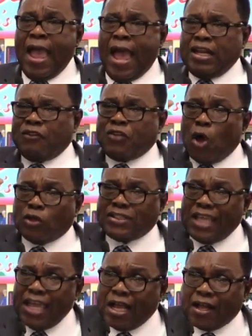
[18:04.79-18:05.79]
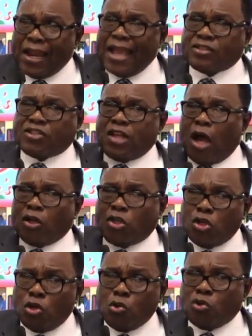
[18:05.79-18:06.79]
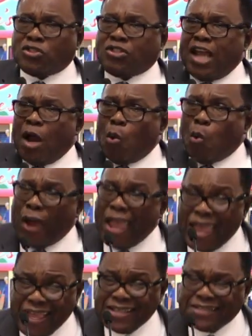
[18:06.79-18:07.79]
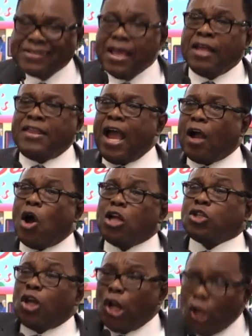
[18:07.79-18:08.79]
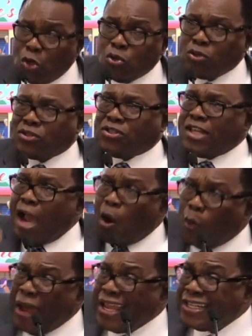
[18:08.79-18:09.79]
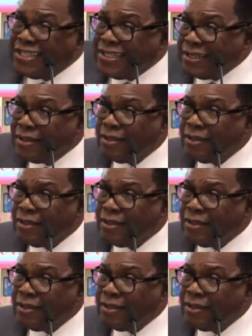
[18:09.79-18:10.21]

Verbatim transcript: And if those eaglets don't use their wings, they are going to lose their wind.